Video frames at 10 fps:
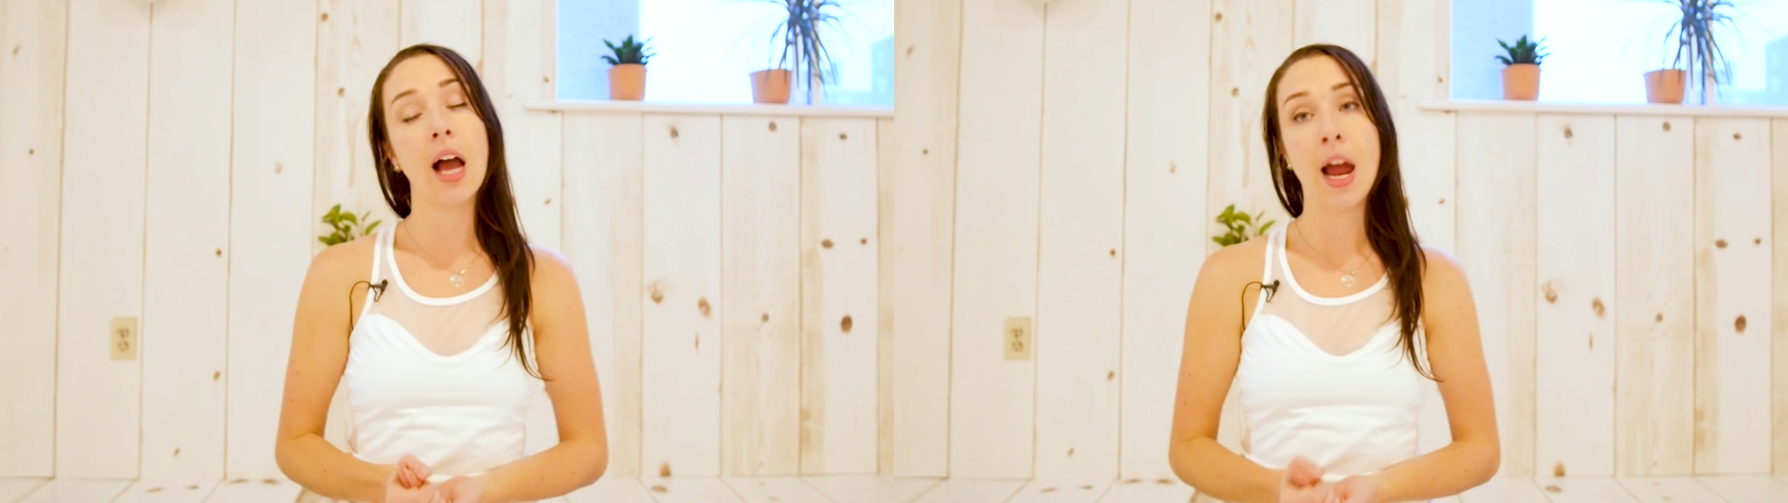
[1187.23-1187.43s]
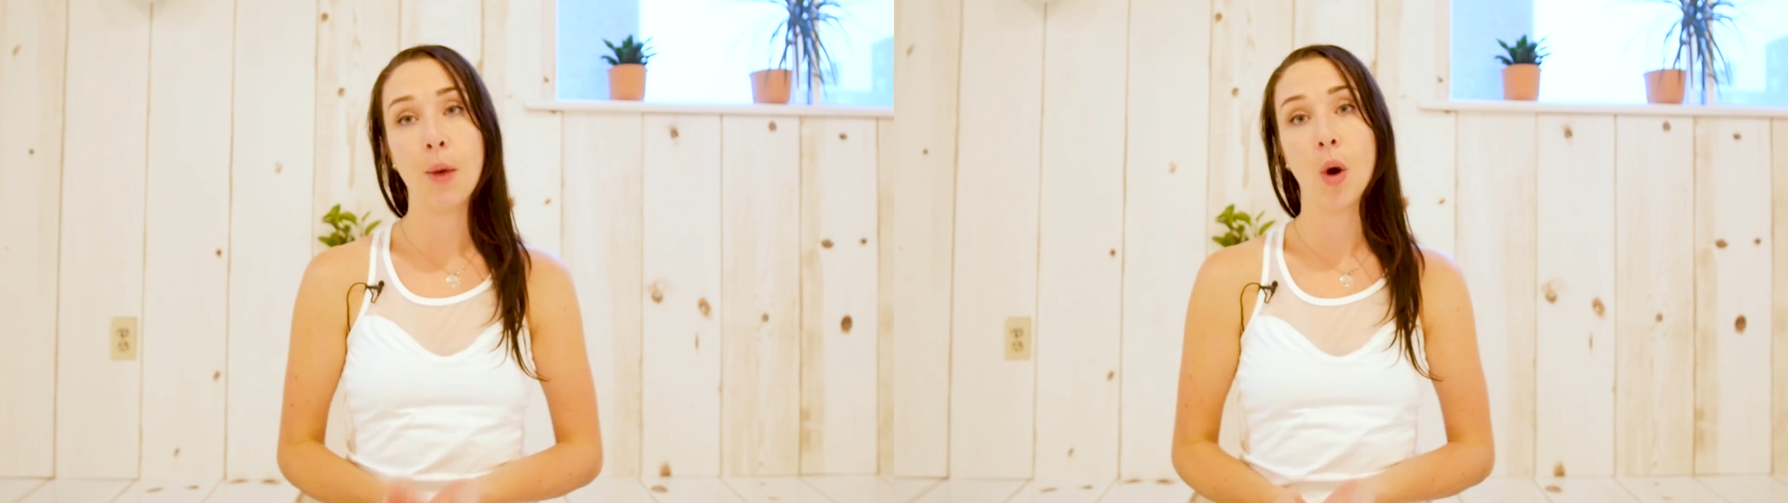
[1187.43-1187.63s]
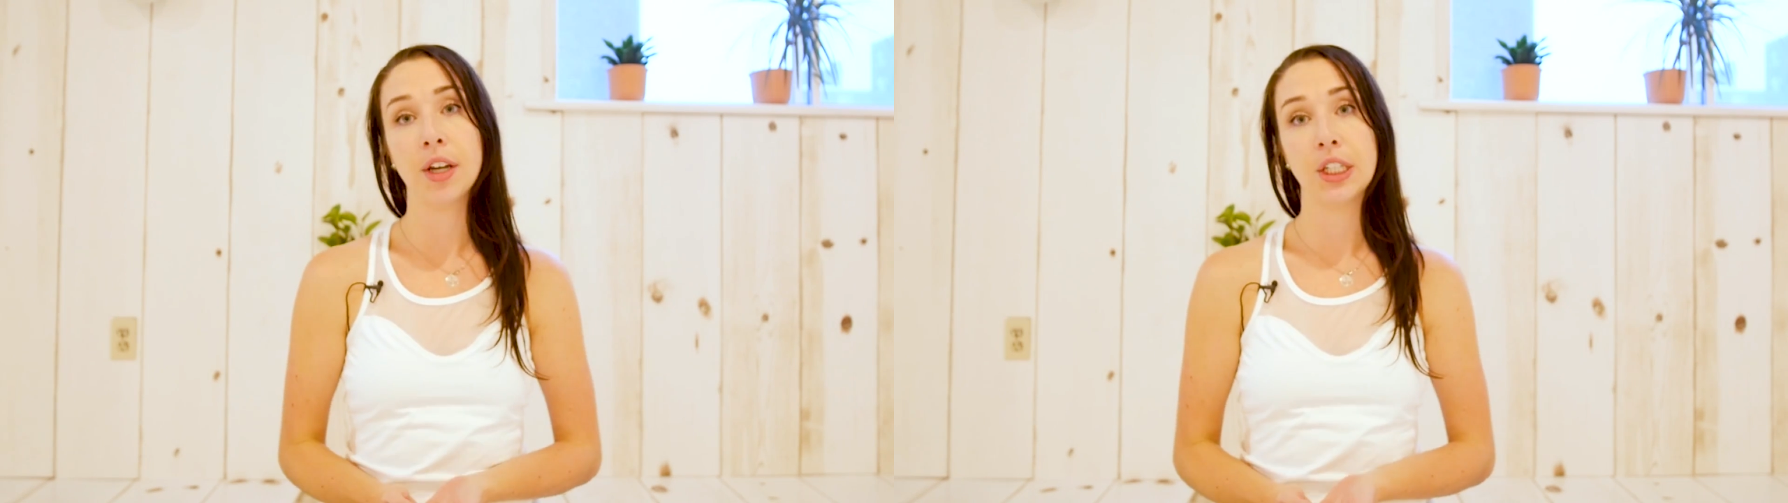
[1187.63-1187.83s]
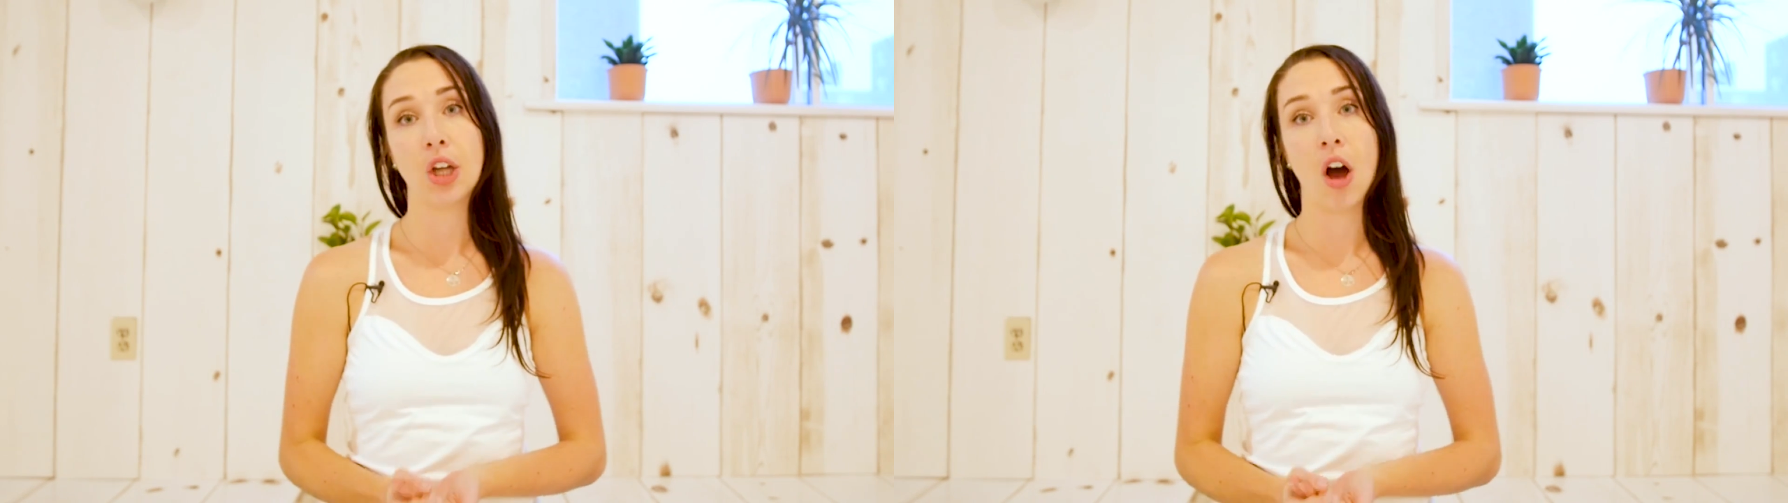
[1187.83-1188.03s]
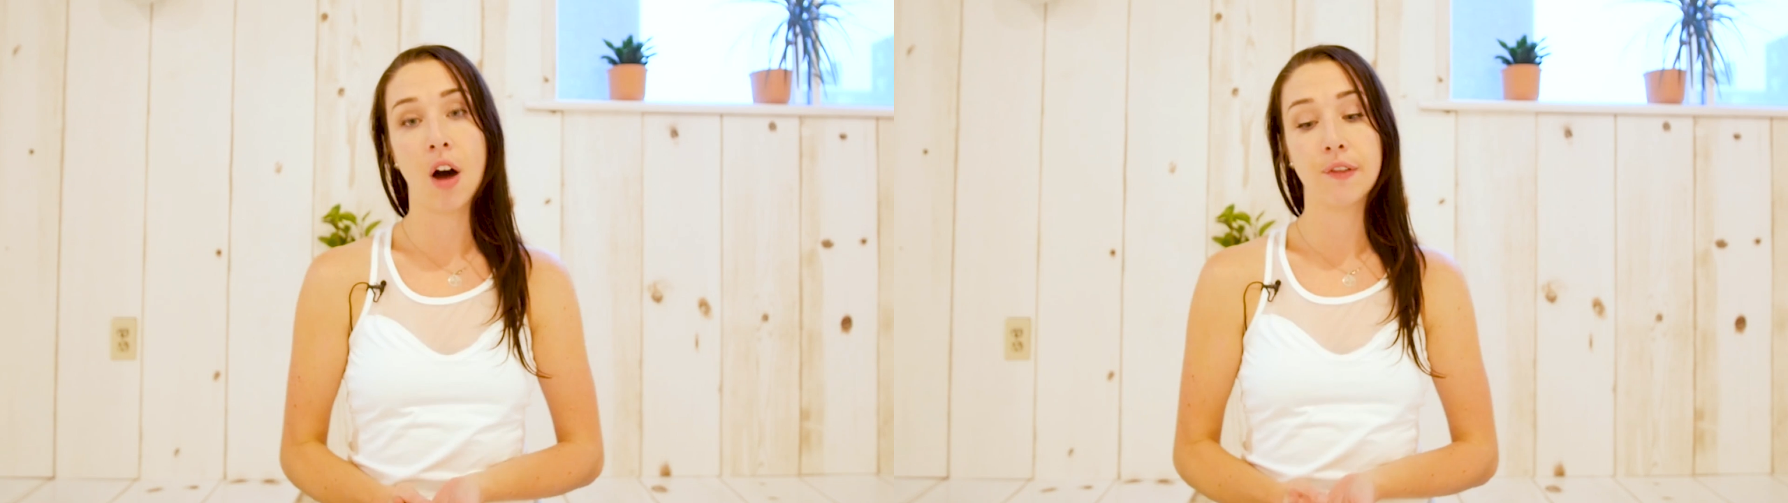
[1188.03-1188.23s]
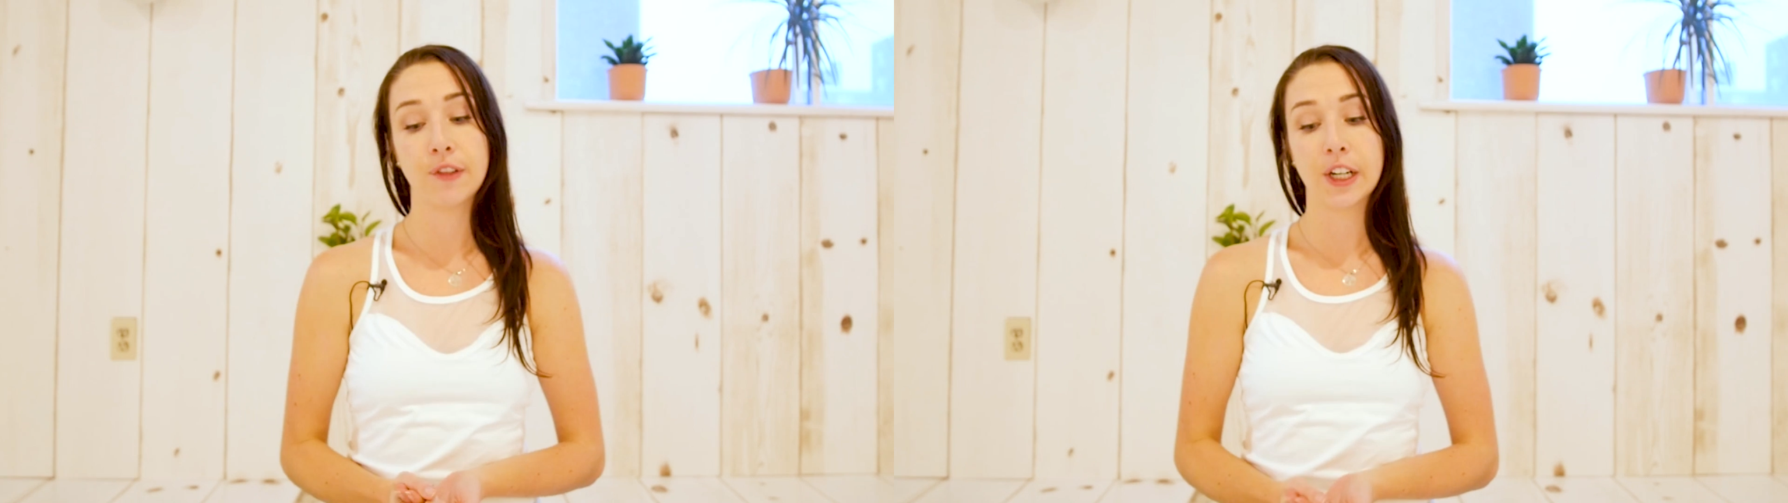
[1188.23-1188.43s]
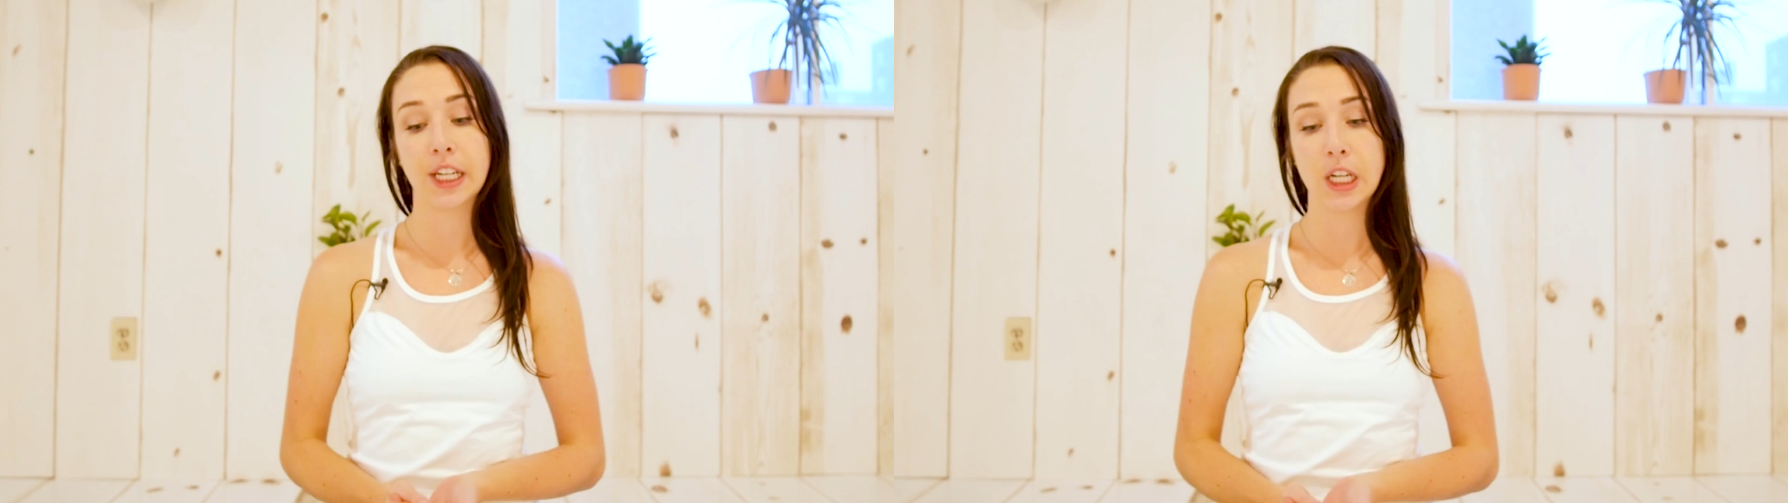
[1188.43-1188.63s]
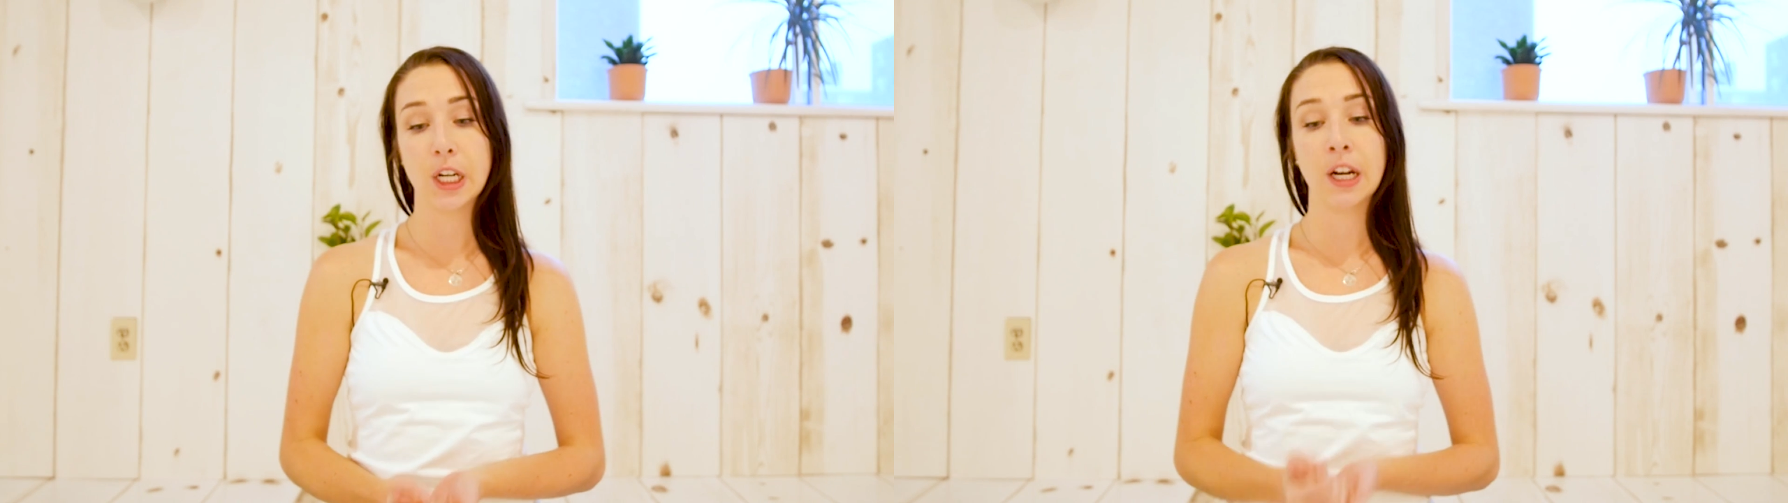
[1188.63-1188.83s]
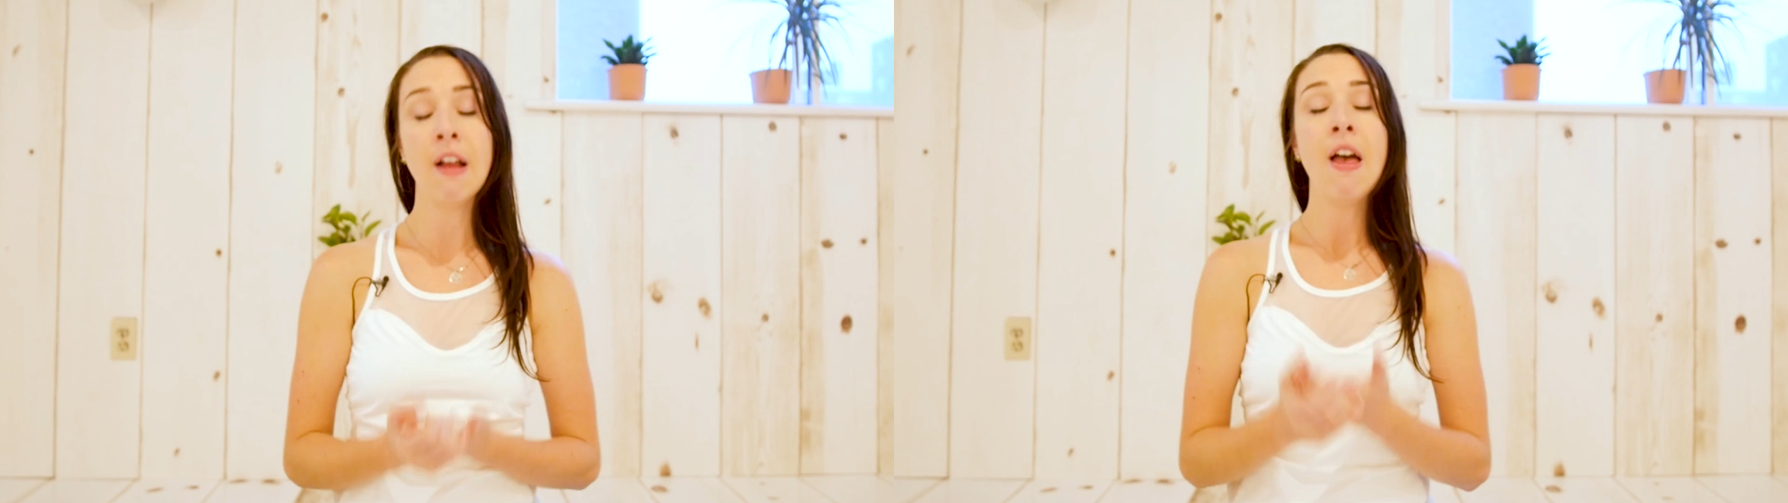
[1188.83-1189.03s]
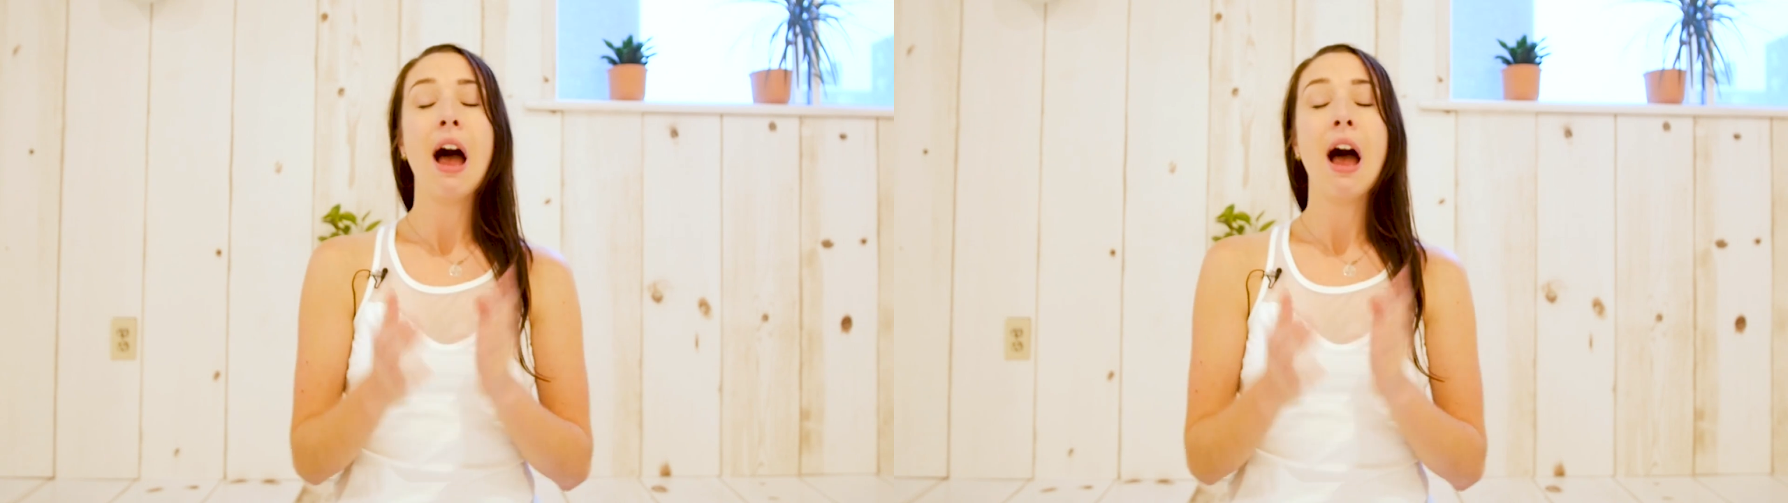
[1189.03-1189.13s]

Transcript: I wanted to offer here.